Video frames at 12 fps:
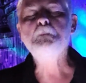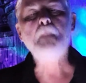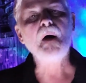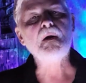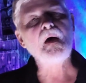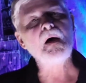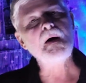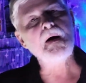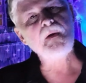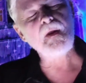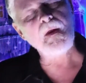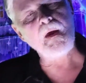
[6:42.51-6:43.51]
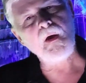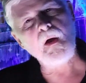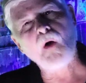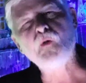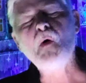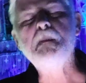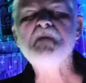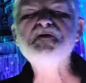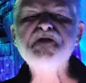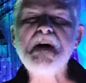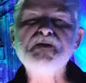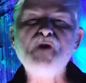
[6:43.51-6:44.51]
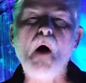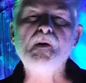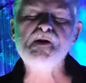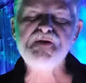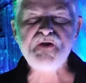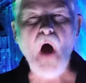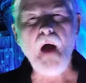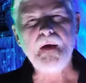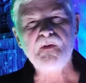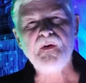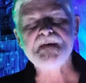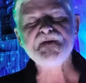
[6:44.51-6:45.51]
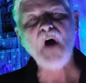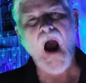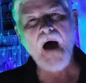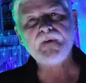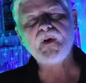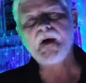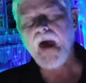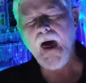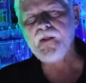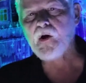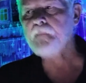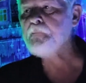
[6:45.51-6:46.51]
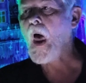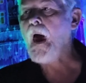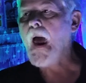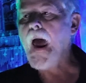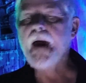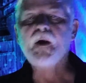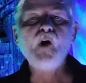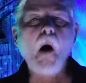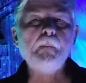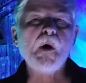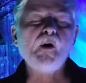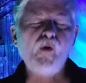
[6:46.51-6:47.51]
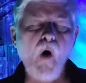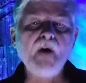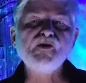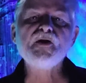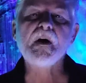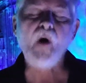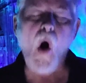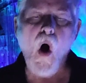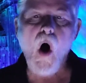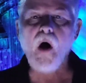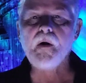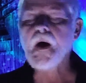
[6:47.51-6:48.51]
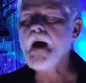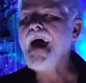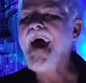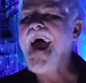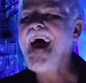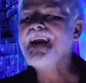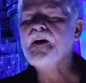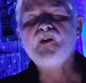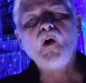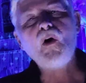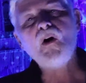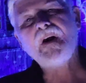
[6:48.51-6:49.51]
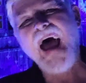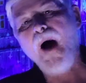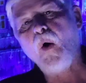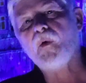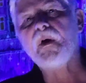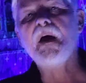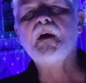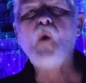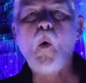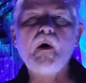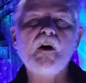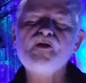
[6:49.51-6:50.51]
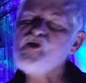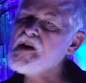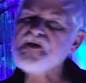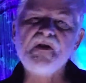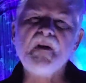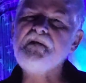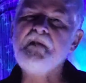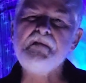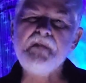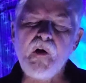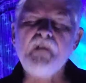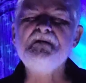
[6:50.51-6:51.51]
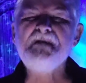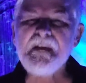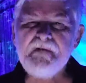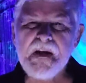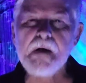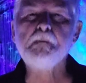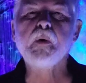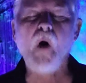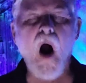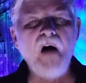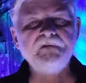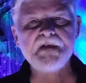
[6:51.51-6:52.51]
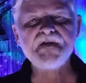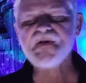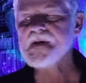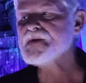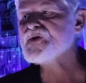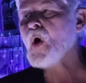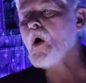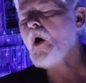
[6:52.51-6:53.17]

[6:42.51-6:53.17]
But uh, a group of 600 scientists got together and number crunched it all. And it turned out, in order just to fulfill 50 prophecies,